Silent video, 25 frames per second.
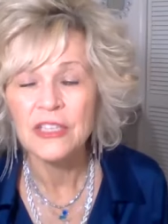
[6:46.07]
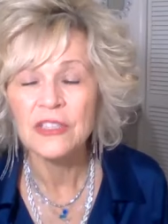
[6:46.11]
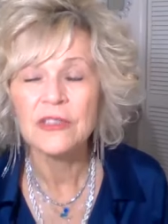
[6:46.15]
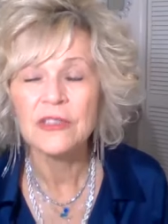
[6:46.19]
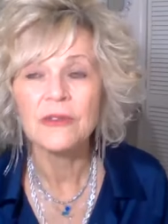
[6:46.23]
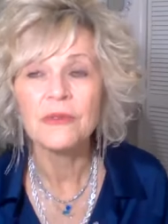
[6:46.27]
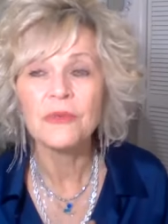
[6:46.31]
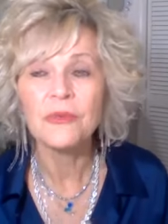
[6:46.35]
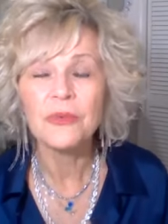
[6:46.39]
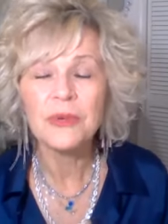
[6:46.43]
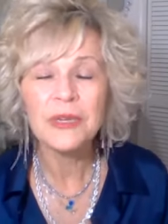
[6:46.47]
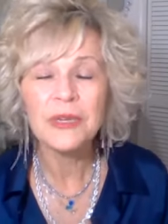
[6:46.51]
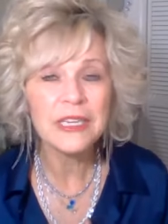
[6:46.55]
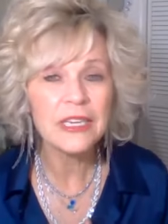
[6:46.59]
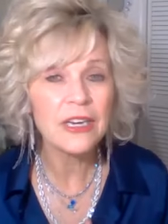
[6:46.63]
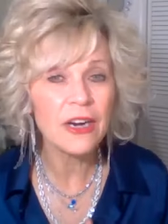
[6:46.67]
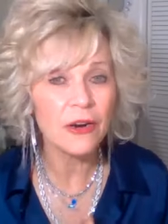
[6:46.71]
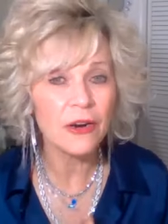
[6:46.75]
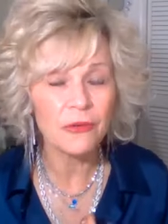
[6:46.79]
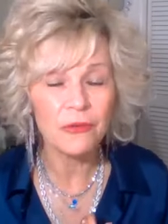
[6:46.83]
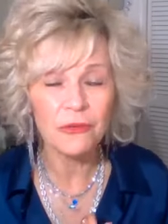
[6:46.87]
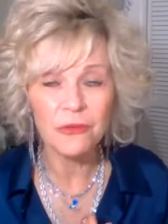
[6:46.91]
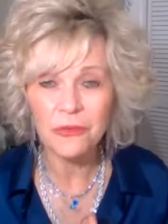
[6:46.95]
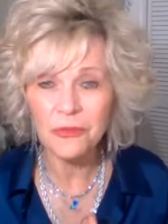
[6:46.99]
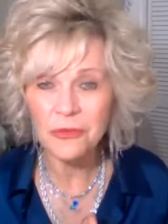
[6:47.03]
so we
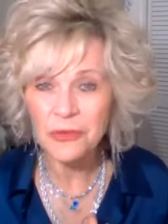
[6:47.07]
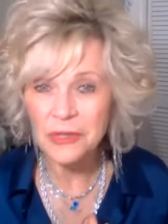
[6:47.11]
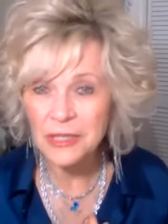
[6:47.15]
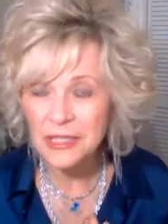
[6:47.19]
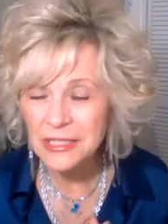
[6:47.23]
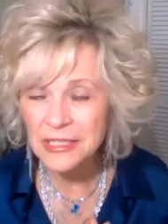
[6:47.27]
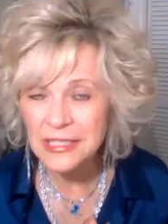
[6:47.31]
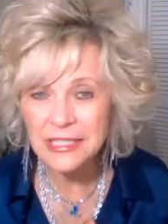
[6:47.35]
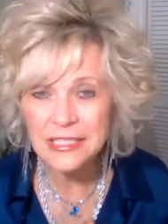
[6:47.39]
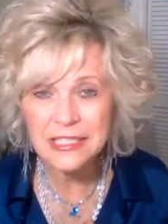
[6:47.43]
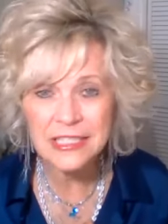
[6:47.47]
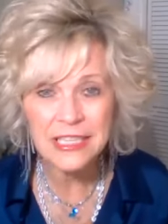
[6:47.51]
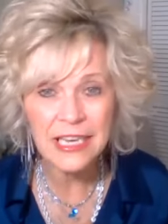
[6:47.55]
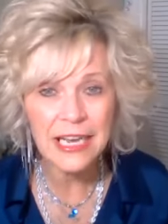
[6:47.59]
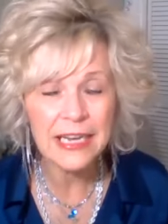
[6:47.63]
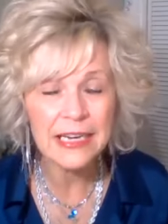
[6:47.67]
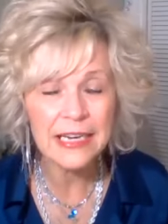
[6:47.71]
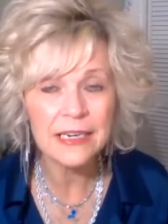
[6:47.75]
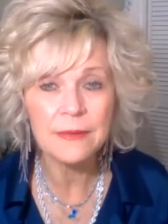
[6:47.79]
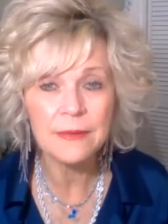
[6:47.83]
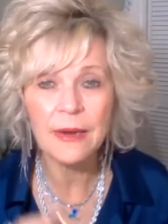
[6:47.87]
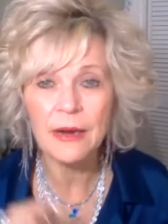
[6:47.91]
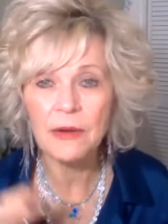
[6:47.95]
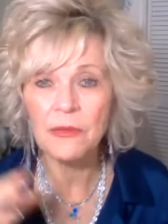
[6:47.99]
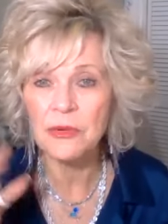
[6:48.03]
are really
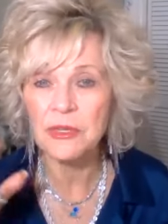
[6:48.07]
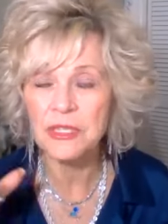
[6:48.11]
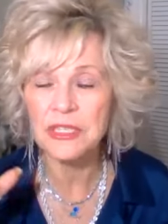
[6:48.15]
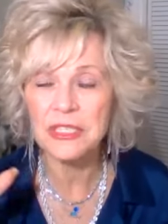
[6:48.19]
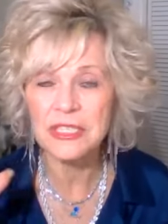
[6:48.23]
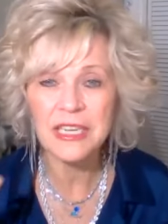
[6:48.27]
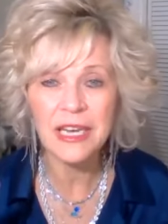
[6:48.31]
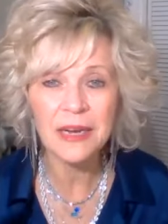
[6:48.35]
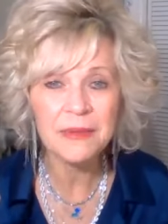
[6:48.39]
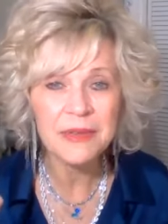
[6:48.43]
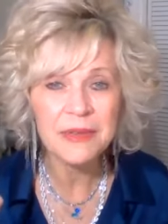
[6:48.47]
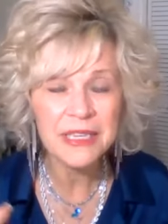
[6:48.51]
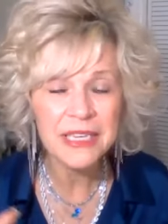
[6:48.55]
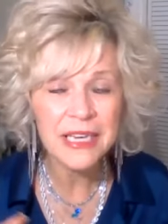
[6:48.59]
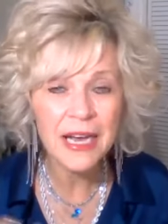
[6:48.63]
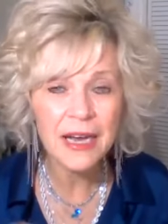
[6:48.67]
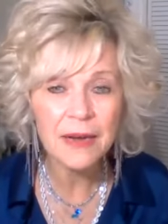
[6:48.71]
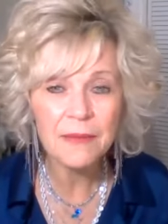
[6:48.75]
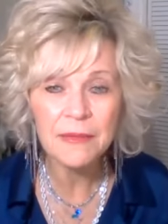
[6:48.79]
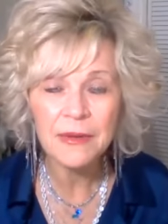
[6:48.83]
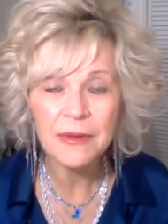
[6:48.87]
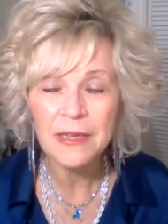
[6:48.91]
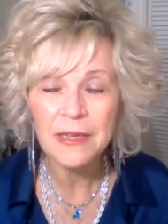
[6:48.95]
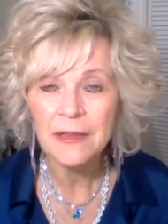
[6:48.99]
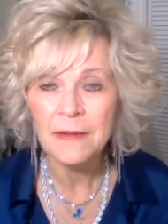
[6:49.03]
excited about what's coming
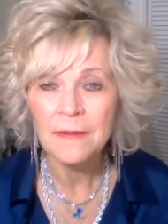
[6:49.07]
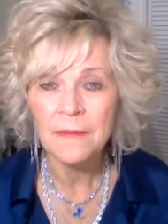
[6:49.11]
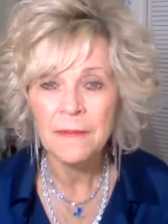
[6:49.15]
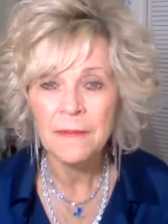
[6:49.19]
up